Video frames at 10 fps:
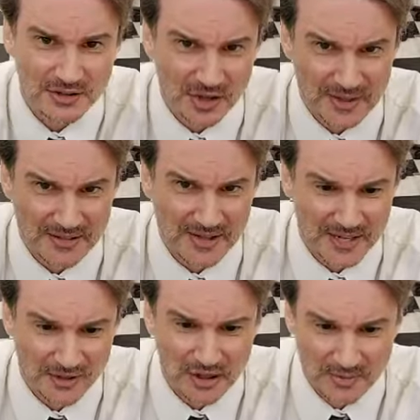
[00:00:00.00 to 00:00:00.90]
a little bit
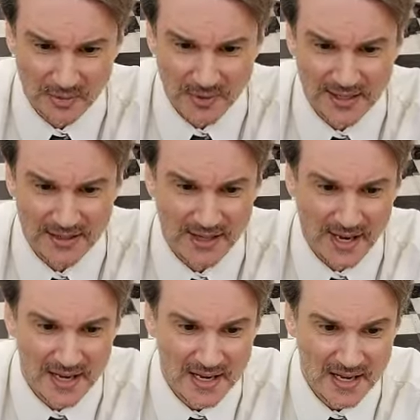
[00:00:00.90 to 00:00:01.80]
today, a little sporadic
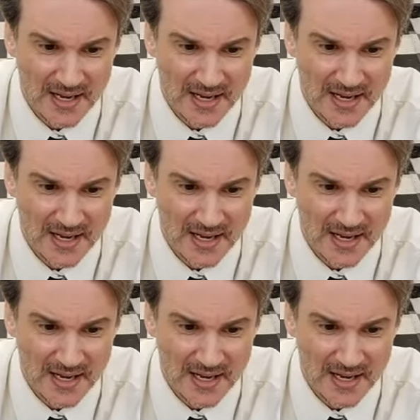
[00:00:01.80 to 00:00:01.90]
today.